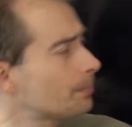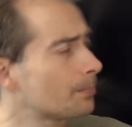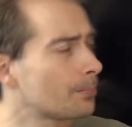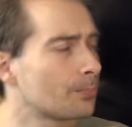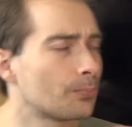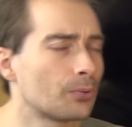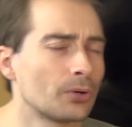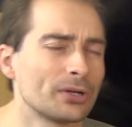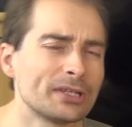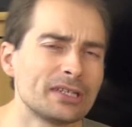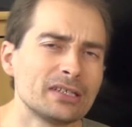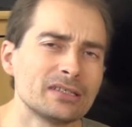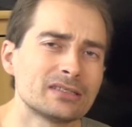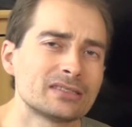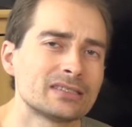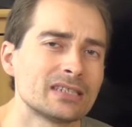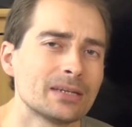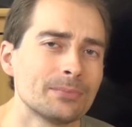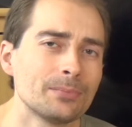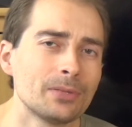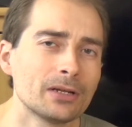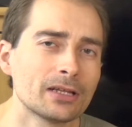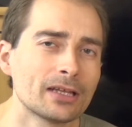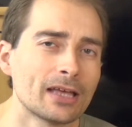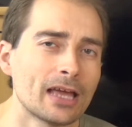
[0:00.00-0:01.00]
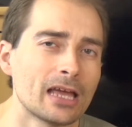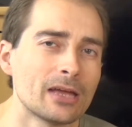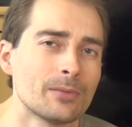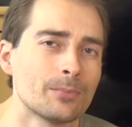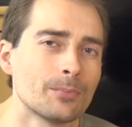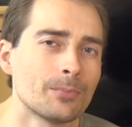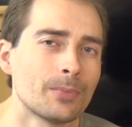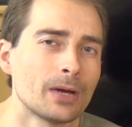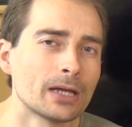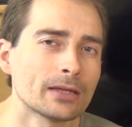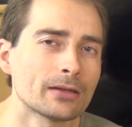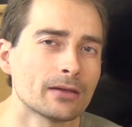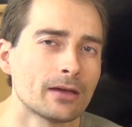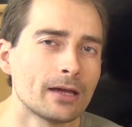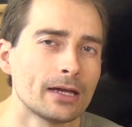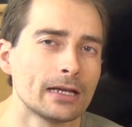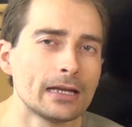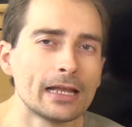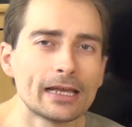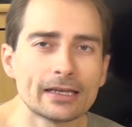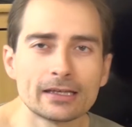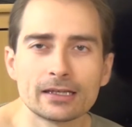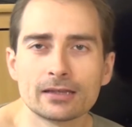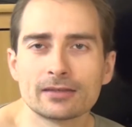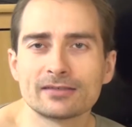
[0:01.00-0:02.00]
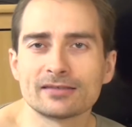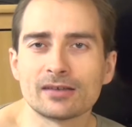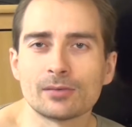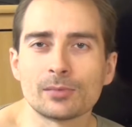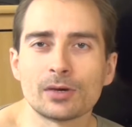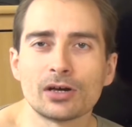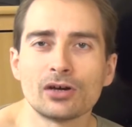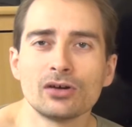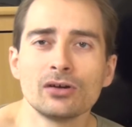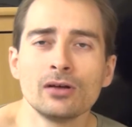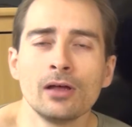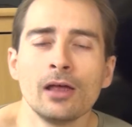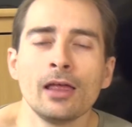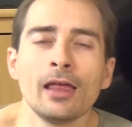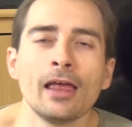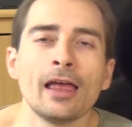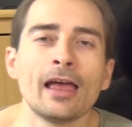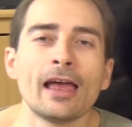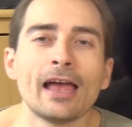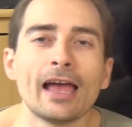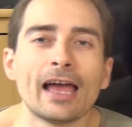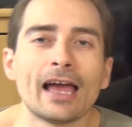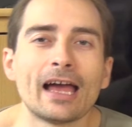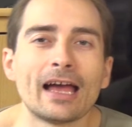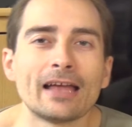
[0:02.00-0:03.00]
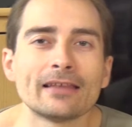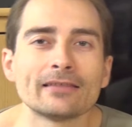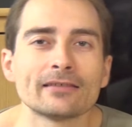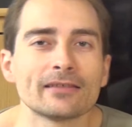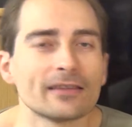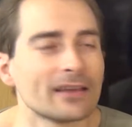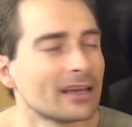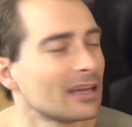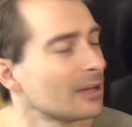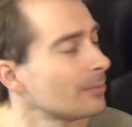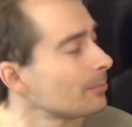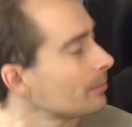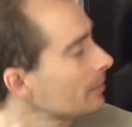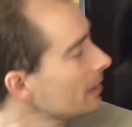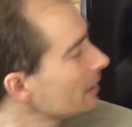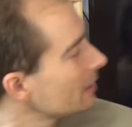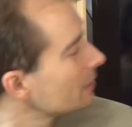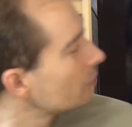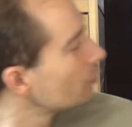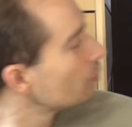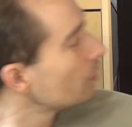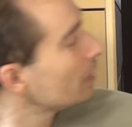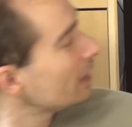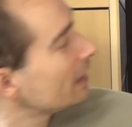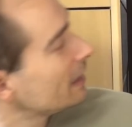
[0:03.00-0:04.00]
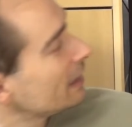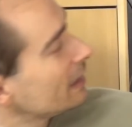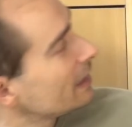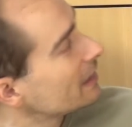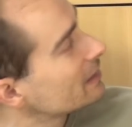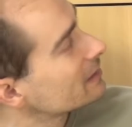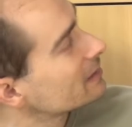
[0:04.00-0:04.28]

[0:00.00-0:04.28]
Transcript: pretty simple game, but I like it somehow. And it really